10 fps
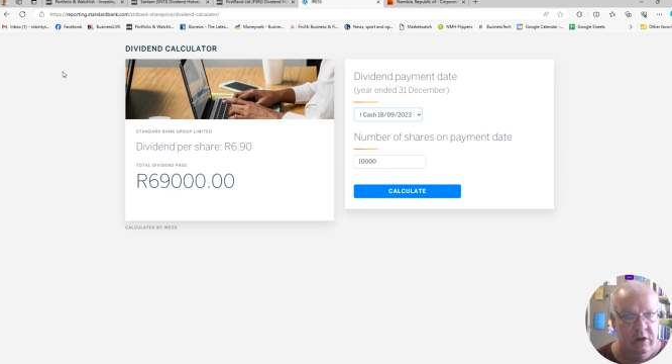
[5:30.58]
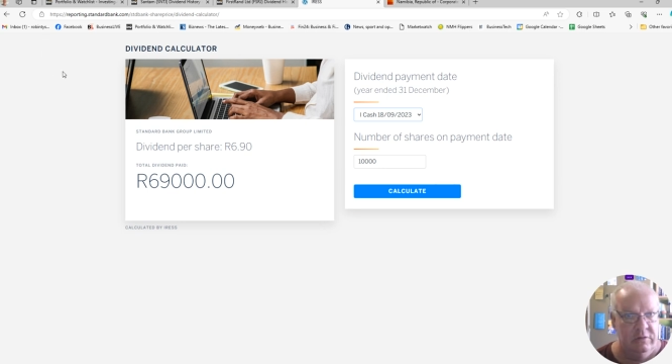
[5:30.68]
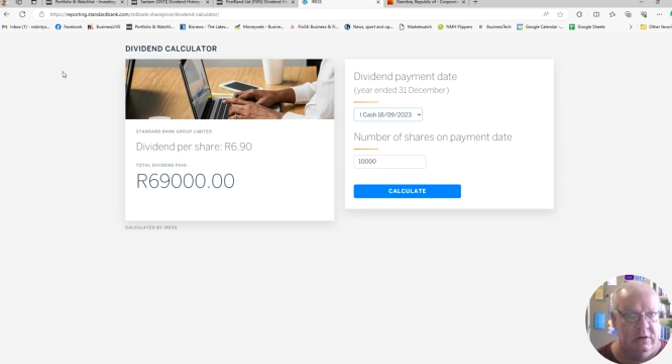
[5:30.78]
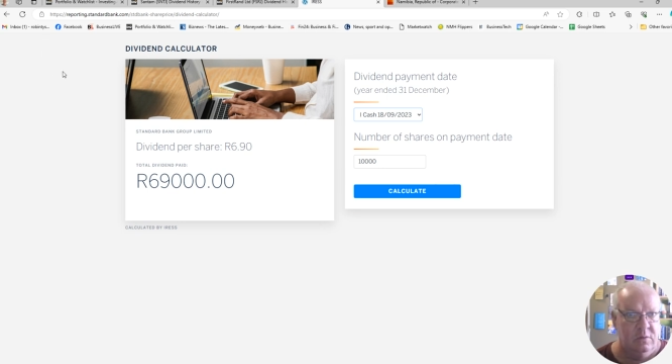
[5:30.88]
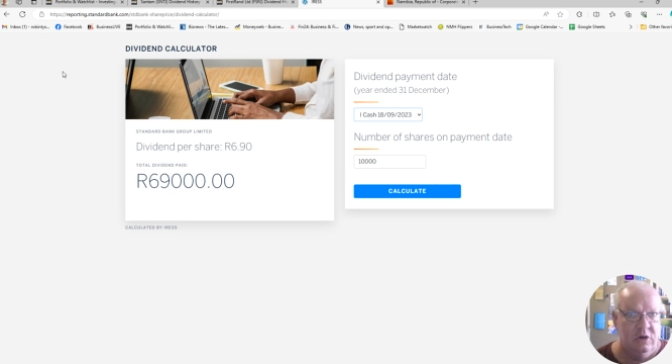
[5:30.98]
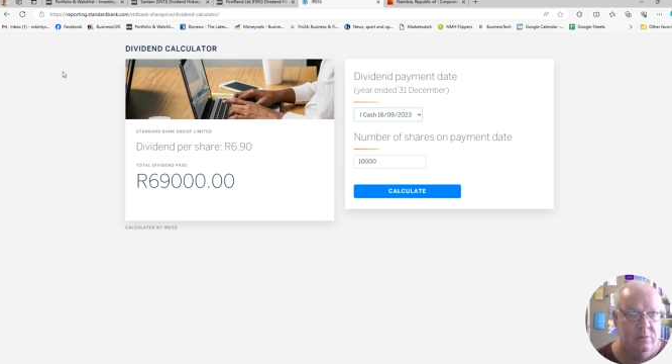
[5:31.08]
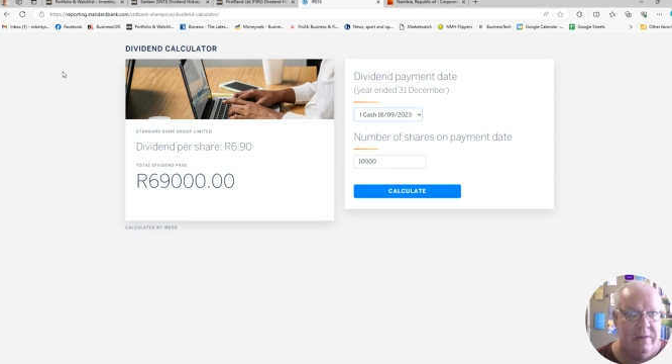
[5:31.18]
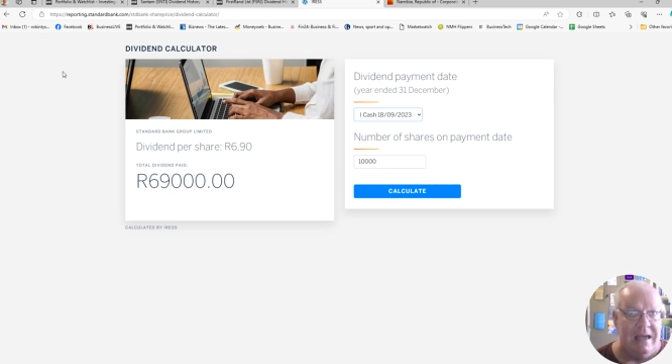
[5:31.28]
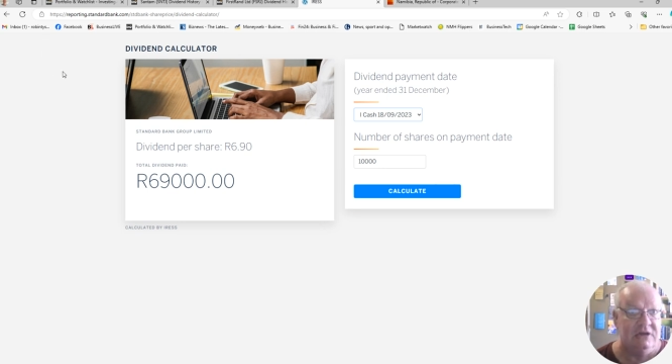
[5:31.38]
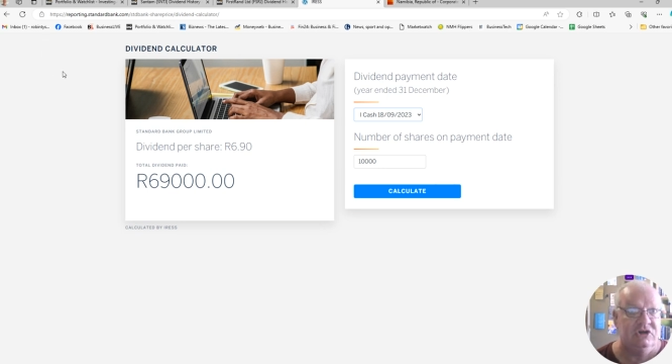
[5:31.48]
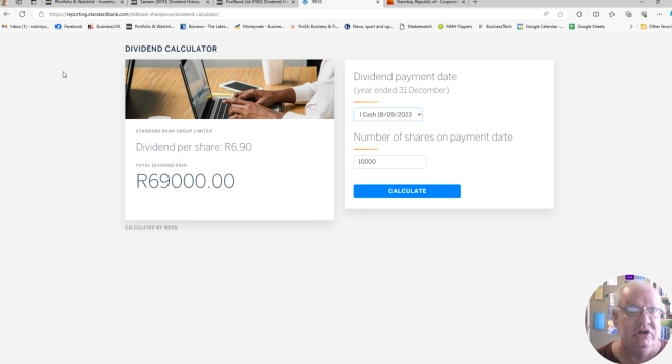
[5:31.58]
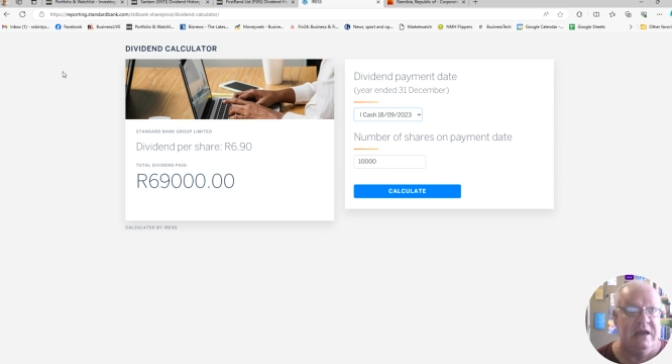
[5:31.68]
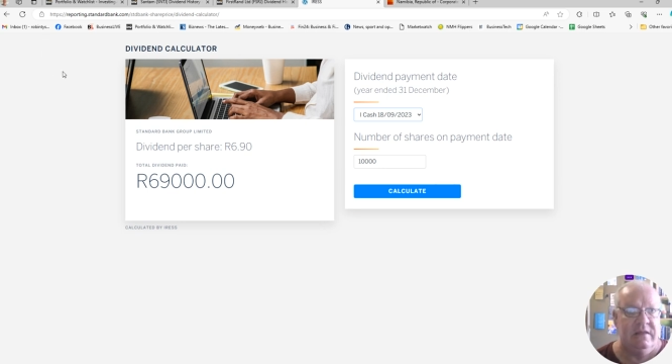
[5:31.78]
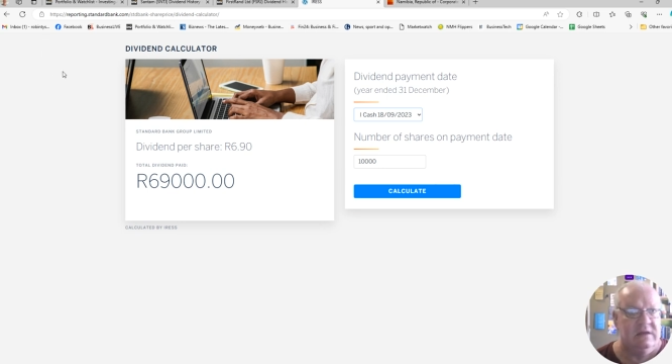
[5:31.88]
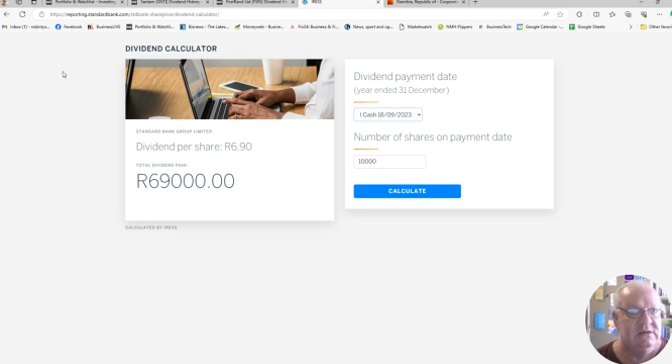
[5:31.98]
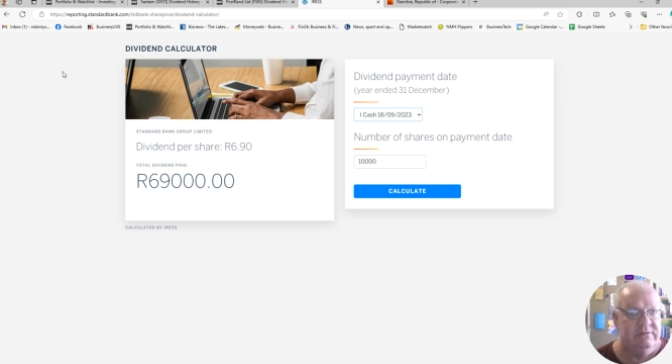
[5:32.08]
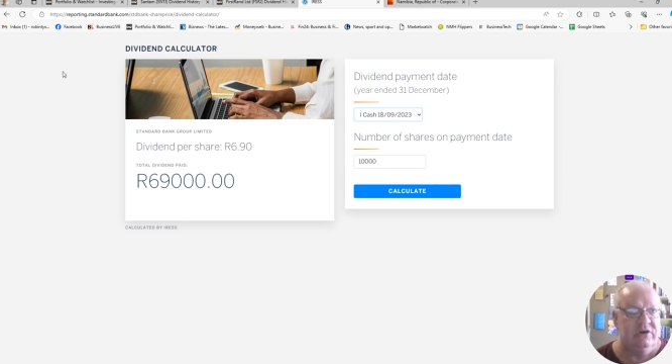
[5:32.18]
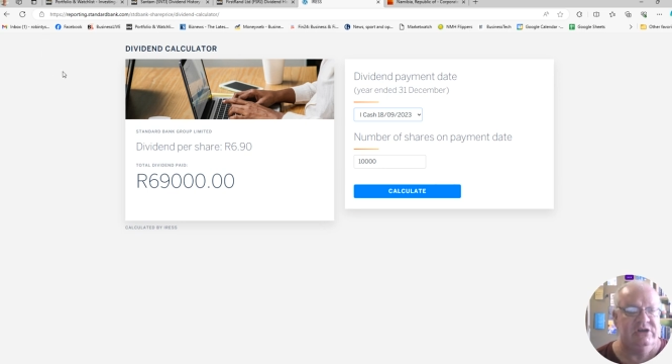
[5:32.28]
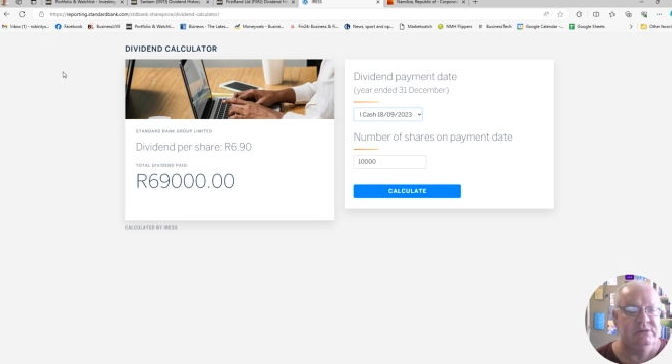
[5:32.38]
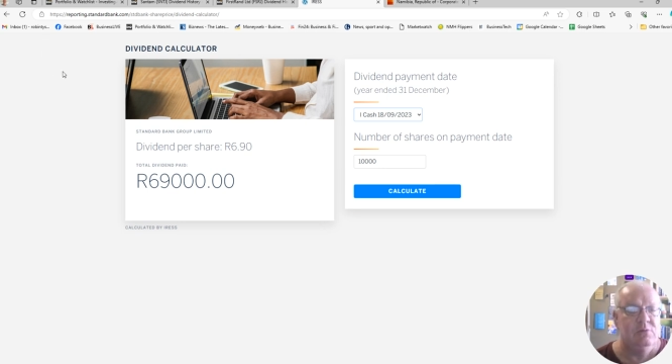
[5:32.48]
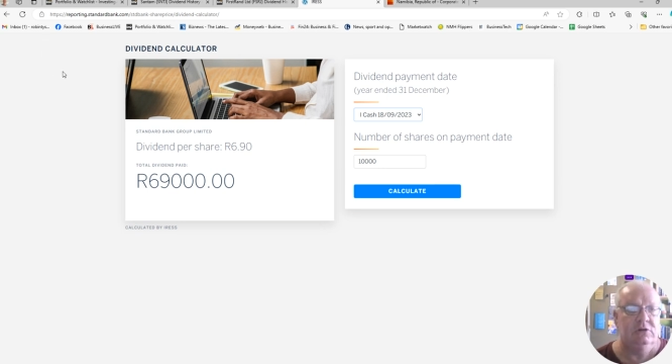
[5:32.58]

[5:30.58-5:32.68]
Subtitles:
You know that when you buy a share, there's a very